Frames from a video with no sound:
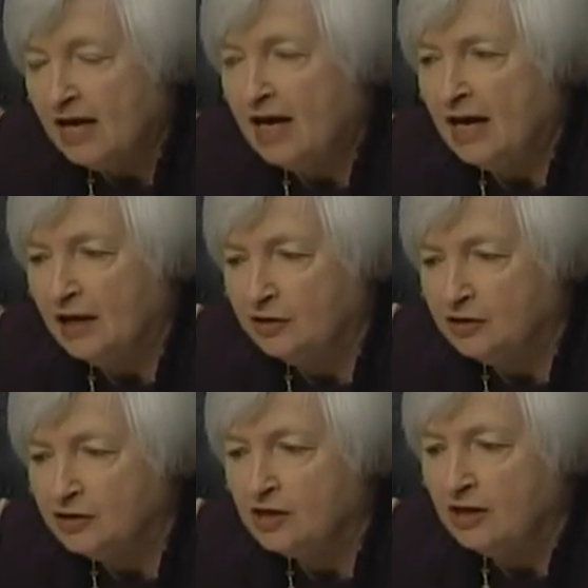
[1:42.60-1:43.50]

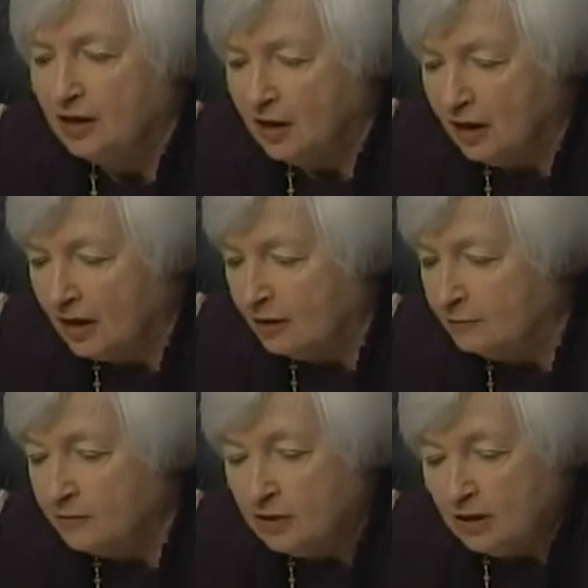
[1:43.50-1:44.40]
And
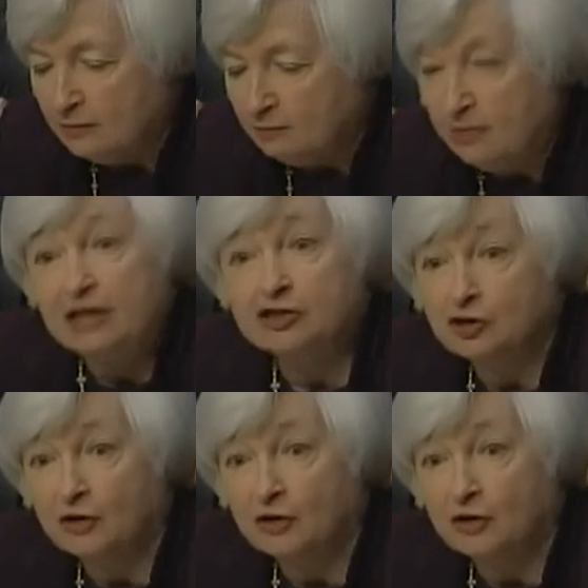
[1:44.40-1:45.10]
um, based